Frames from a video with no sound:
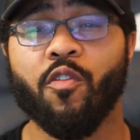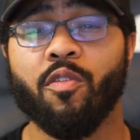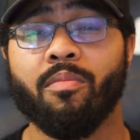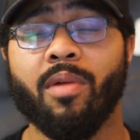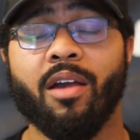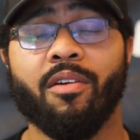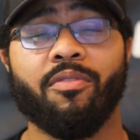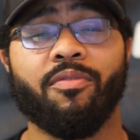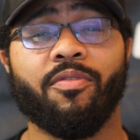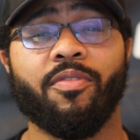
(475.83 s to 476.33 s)
for
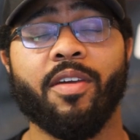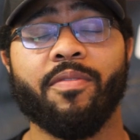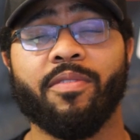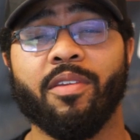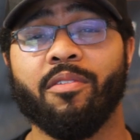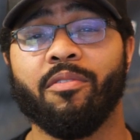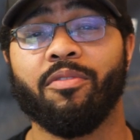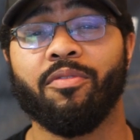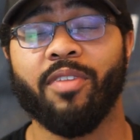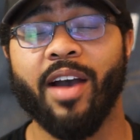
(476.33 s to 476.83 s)
my fifth
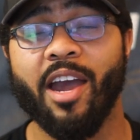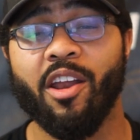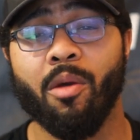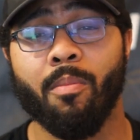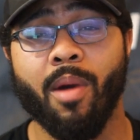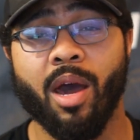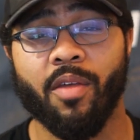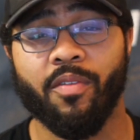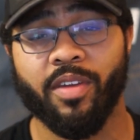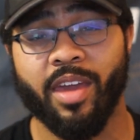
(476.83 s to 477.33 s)
and final
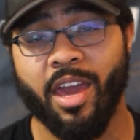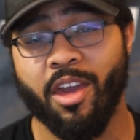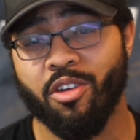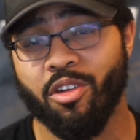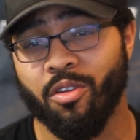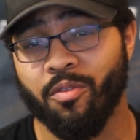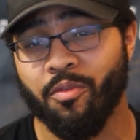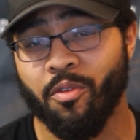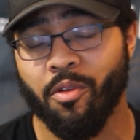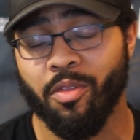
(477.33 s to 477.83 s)

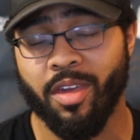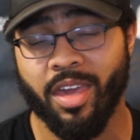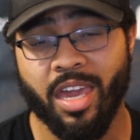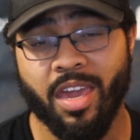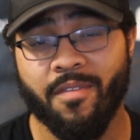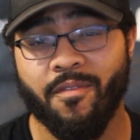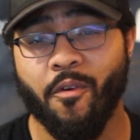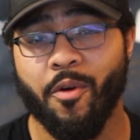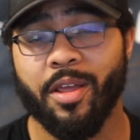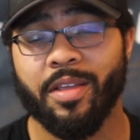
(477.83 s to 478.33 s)
modification for the
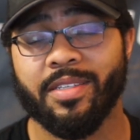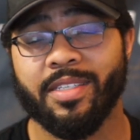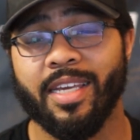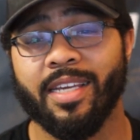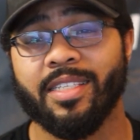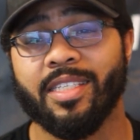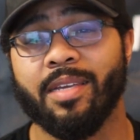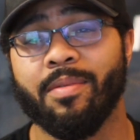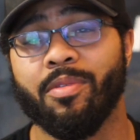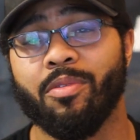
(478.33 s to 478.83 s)

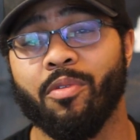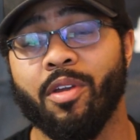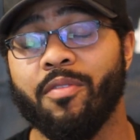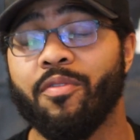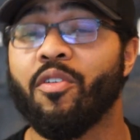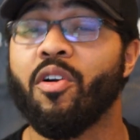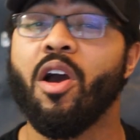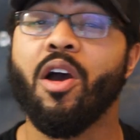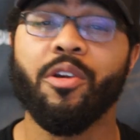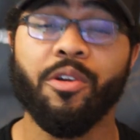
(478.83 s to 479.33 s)
E46 M3
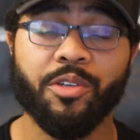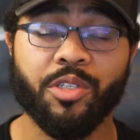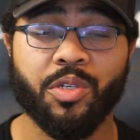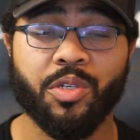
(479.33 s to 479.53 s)
for under